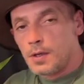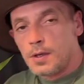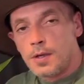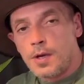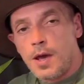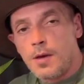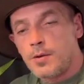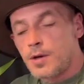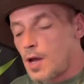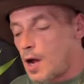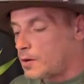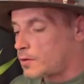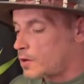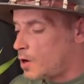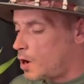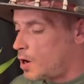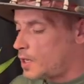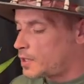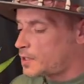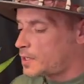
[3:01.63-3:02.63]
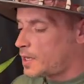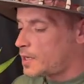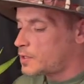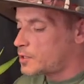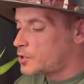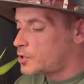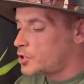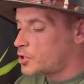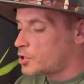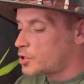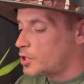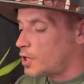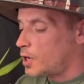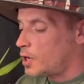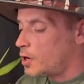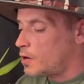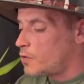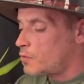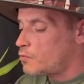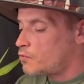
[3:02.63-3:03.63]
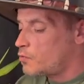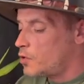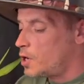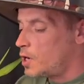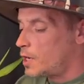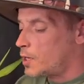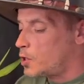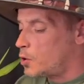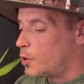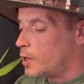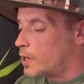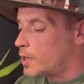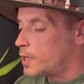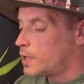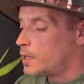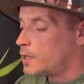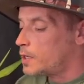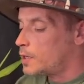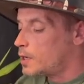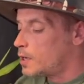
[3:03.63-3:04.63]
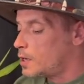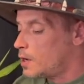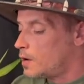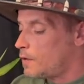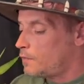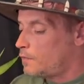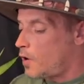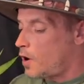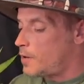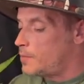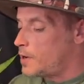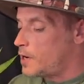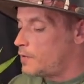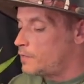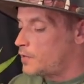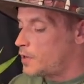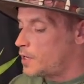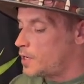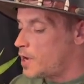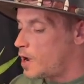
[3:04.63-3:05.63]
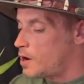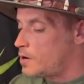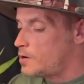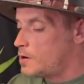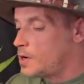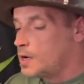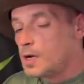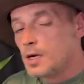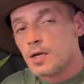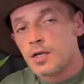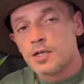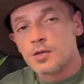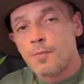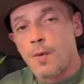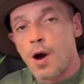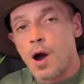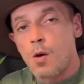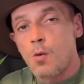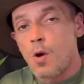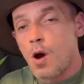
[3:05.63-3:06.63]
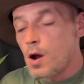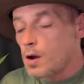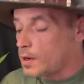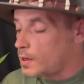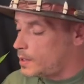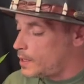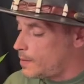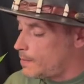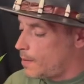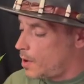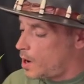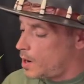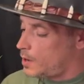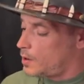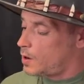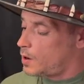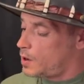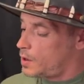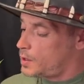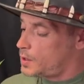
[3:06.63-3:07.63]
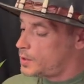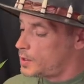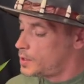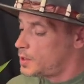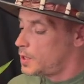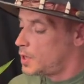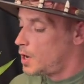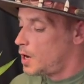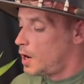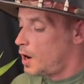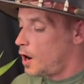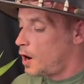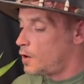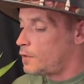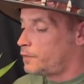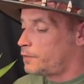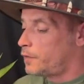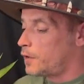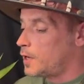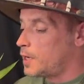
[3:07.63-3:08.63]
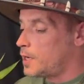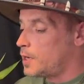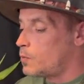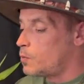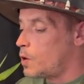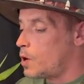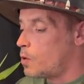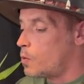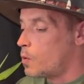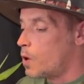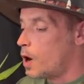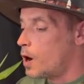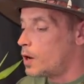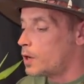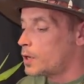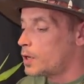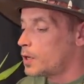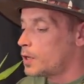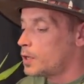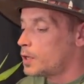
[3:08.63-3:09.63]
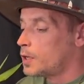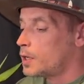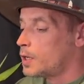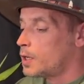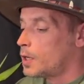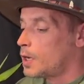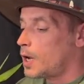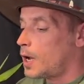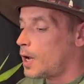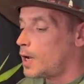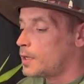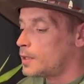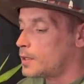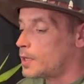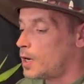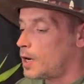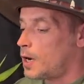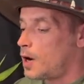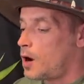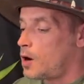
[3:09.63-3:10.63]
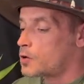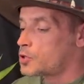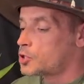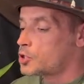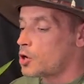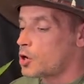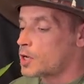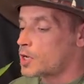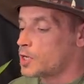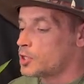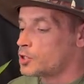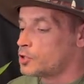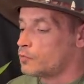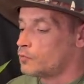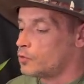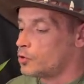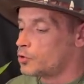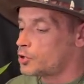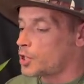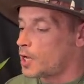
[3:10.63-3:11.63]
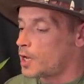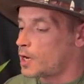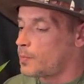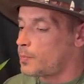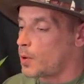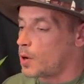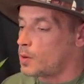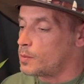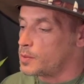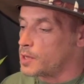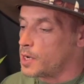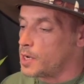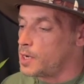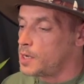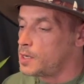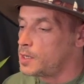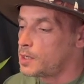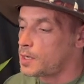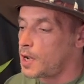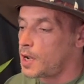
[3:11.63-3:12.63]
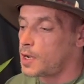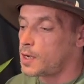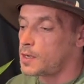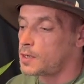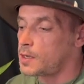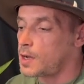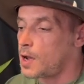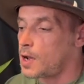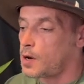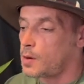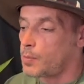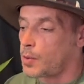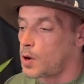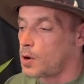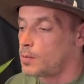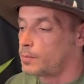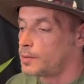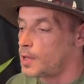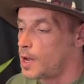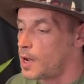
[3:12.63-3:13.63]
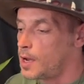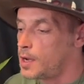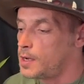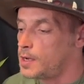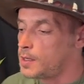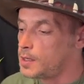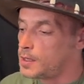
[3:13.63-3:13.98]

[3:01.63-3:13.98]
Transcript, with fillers: There we go guys, there's just a really quick five minute video. This might work and it might not. Hopefully it will work. And uh, I'll start getting some roots out of the bottom here and out of the bottom there.